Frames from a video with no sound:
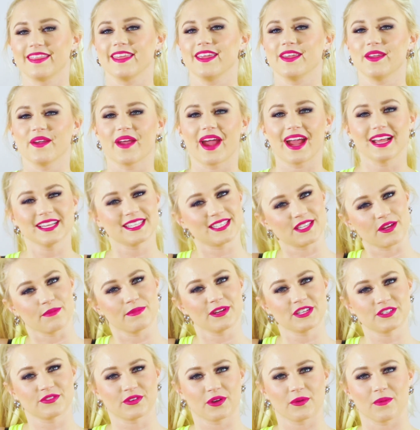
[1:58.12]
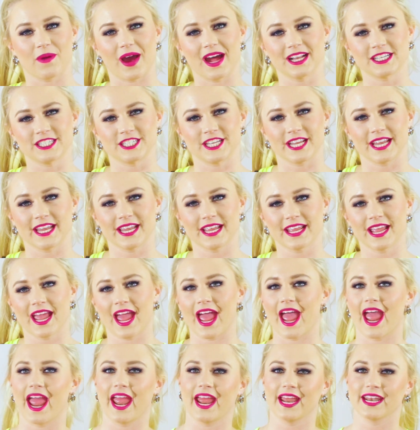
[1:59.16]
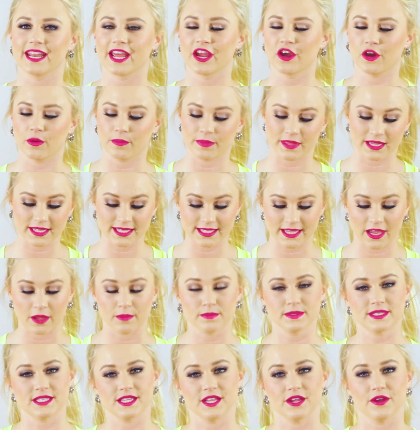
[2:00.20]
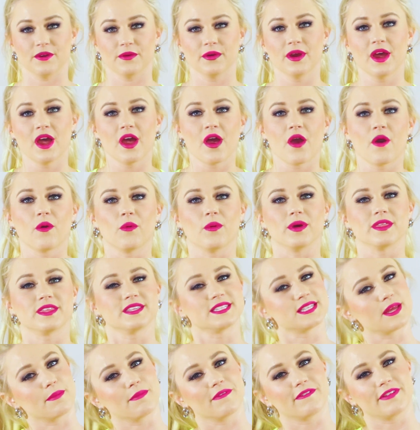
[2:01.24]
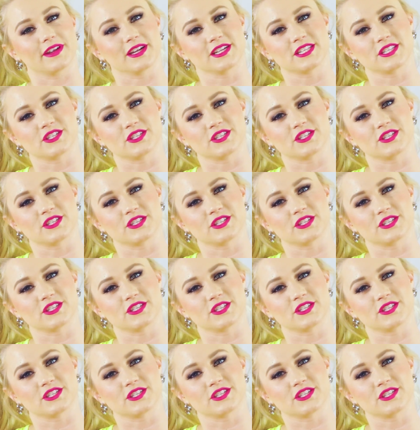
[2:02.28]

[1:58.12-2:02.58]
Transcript: Thank you guys so much for watching and I hope this helps you with some of your